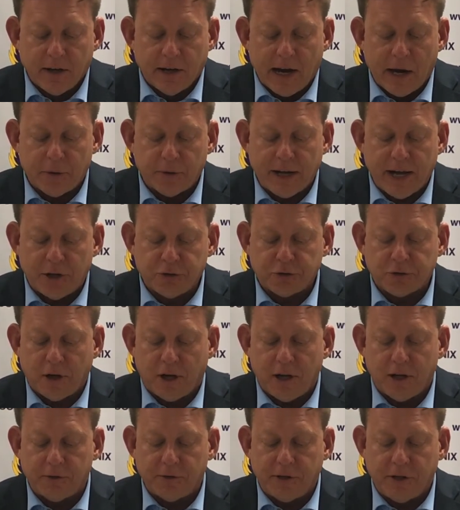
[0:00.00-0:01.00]
I would ask
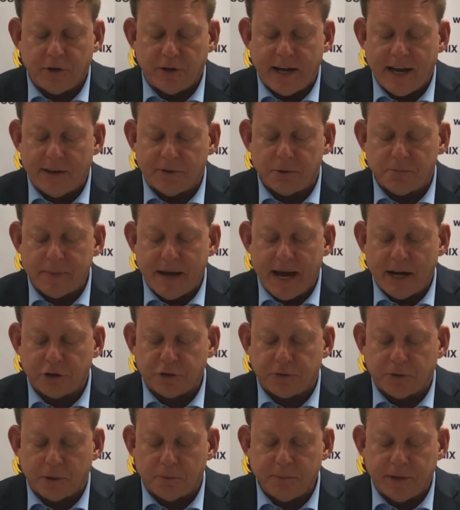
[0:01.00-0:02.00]
all of you to have the backs
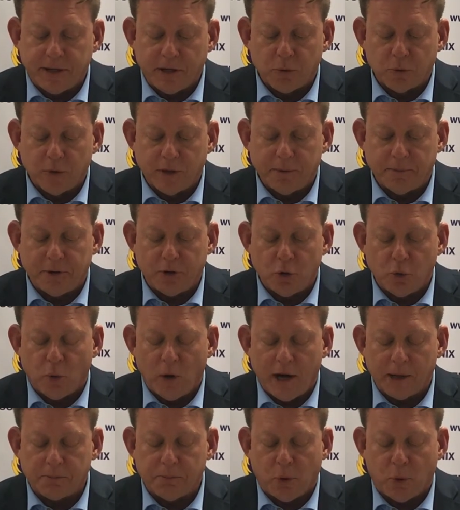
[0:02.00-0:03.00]
of our men and women who
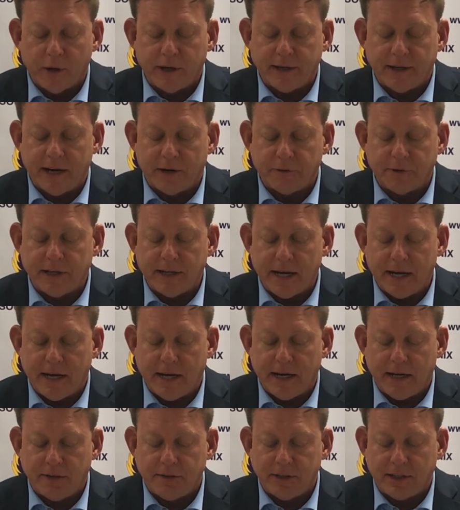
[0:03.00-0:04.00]
walk point every
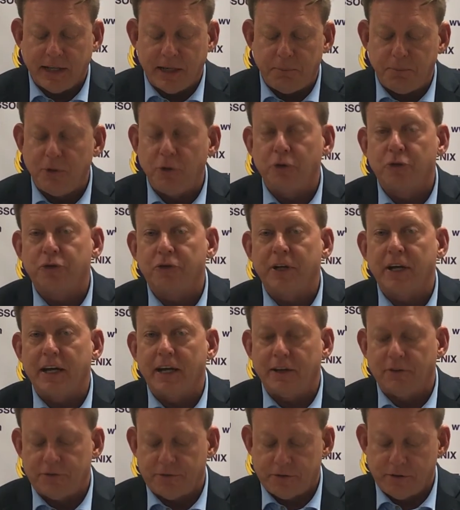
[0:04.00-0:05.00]
day to keep you
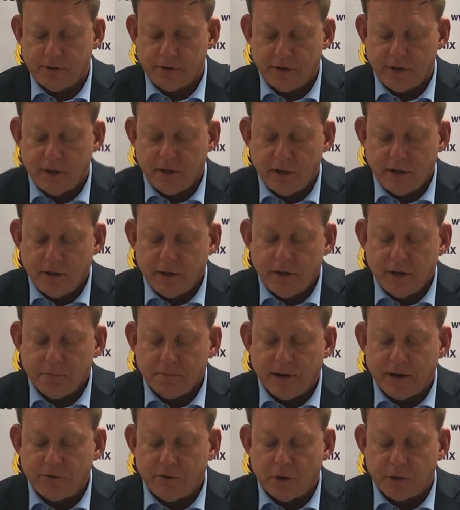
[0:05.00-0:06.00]
safe
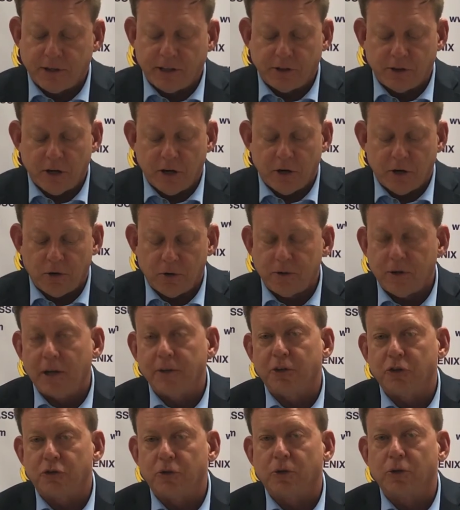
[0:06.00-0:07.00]
by voting no
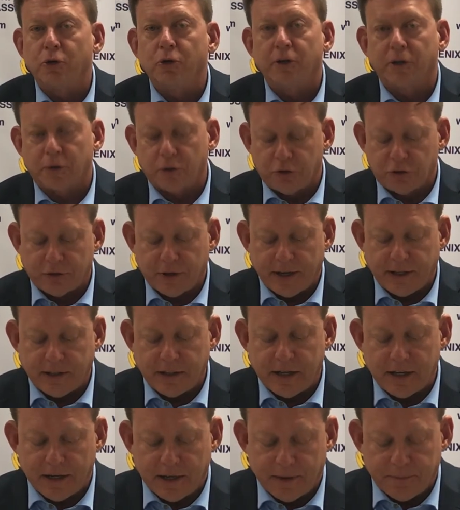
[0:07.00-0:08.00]
on this ludicrous
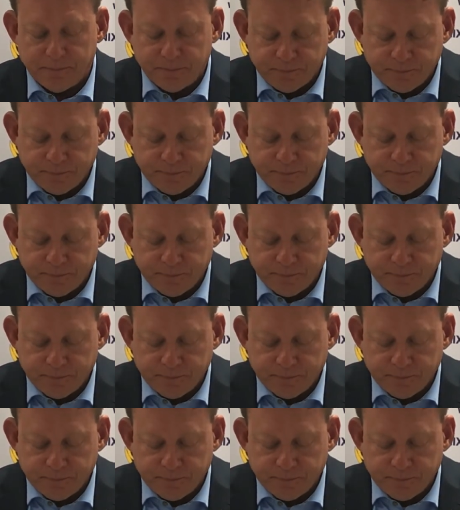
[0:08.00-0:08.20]
idea.